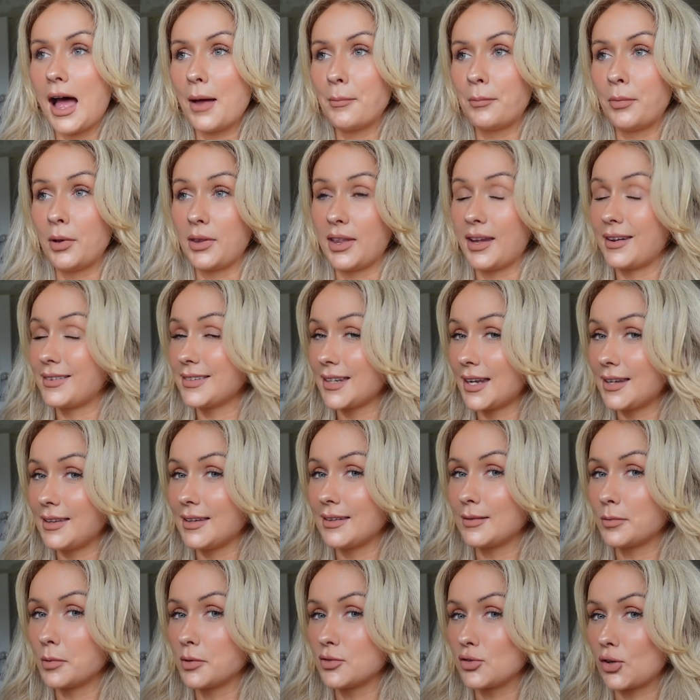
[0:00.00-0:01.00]
But they say
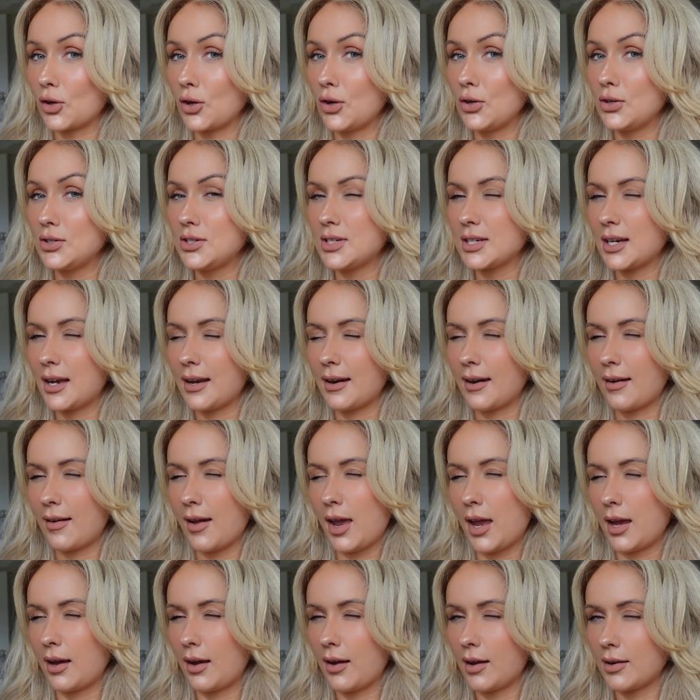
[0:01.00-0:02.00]
this one's good and
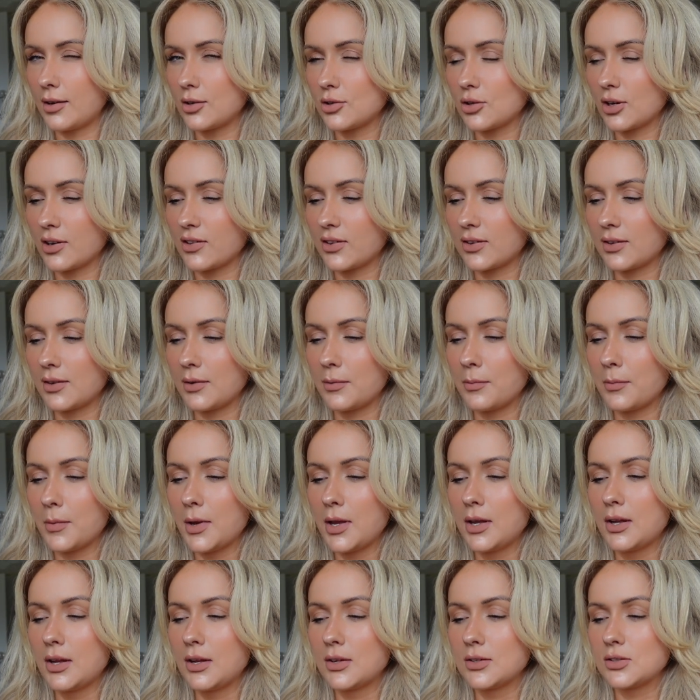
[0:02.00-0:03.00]
I kind of trust them.
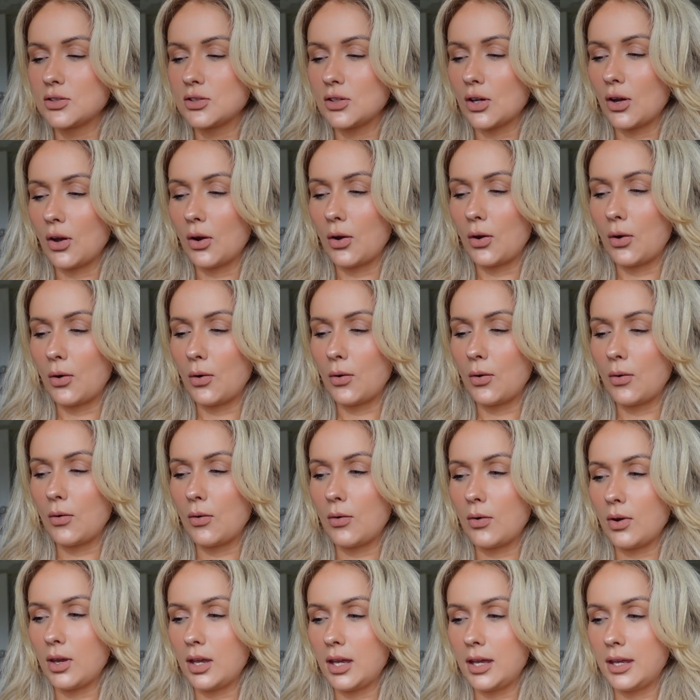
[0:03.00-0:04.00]

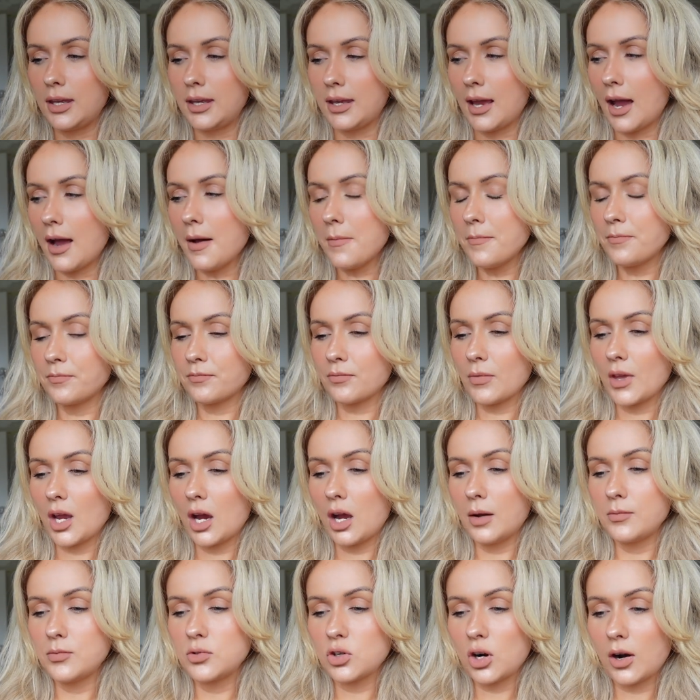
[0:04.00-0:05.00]
So yeah,
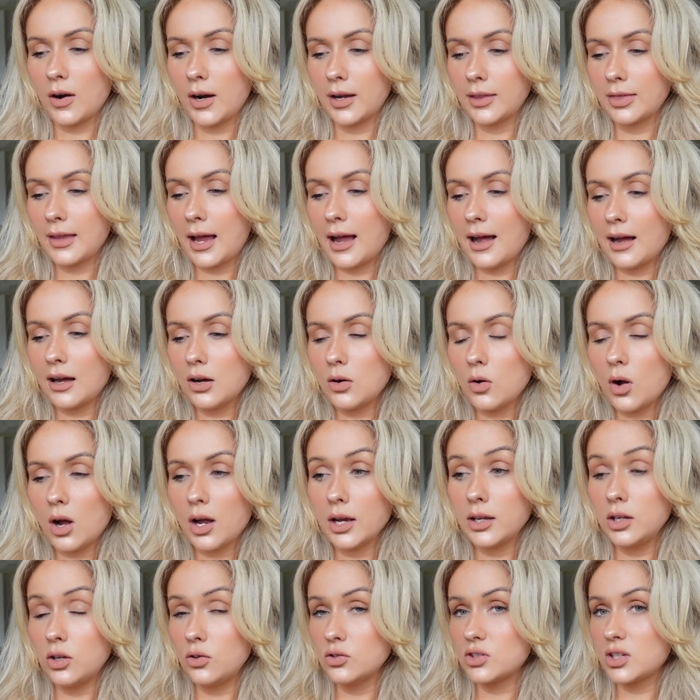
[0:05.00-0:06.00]
I'm trying that out. I
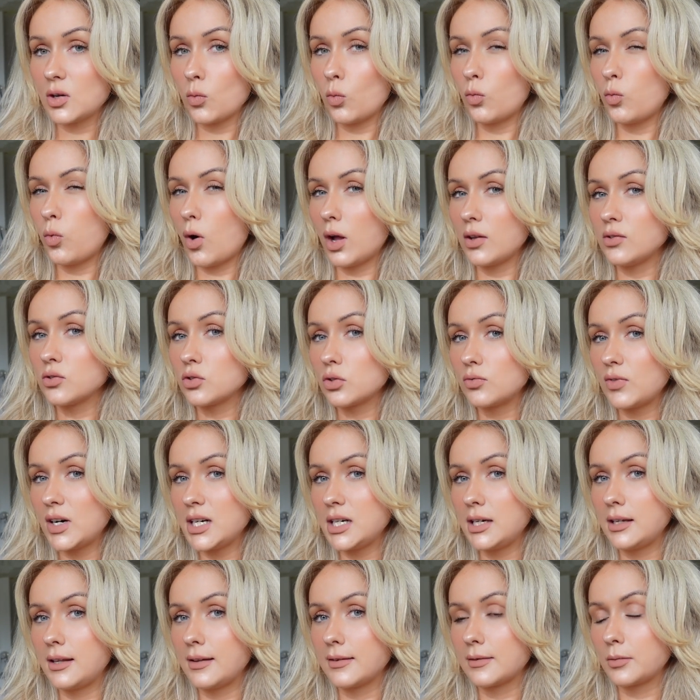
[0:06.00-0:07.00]
used it once
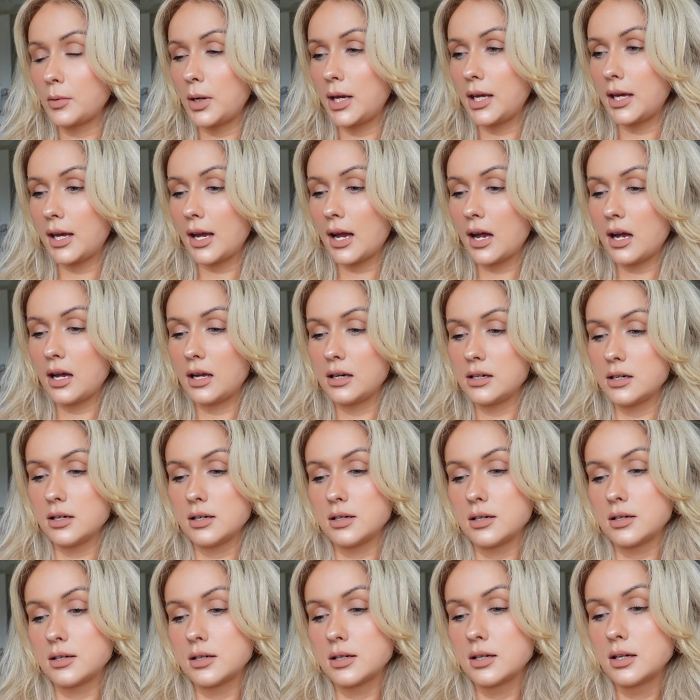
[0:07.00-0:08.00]
already this week
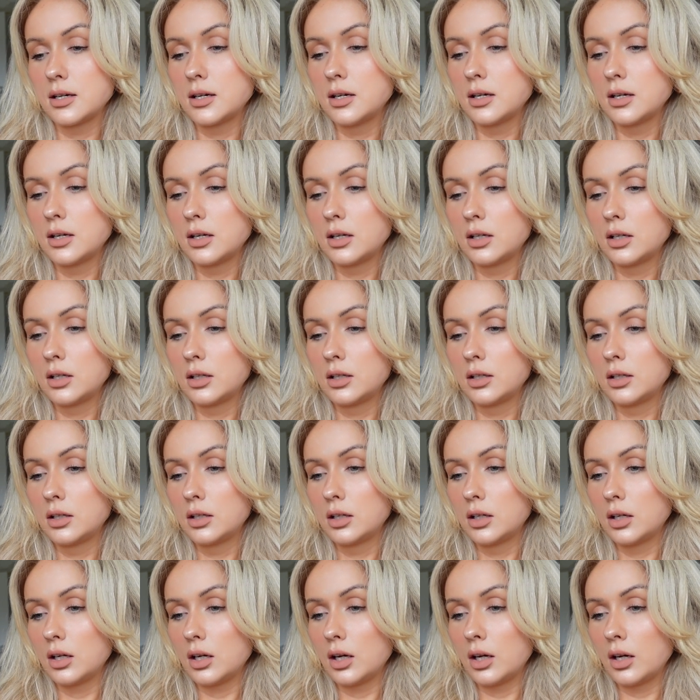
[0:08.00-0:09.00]
and
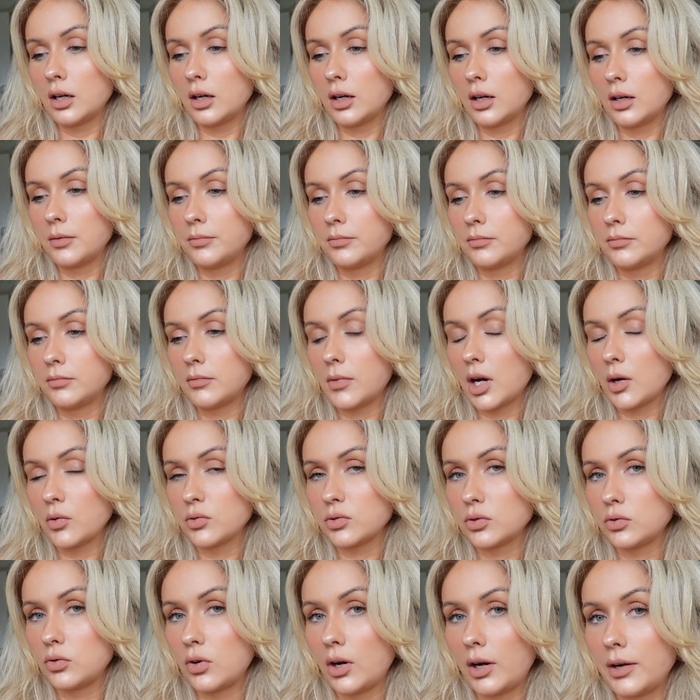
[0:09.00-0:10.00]
I was
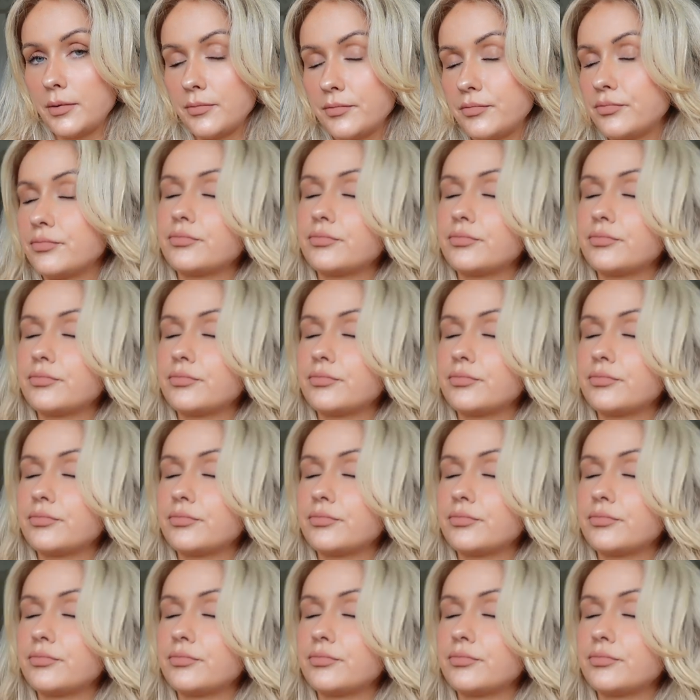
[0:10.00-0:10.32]
all right.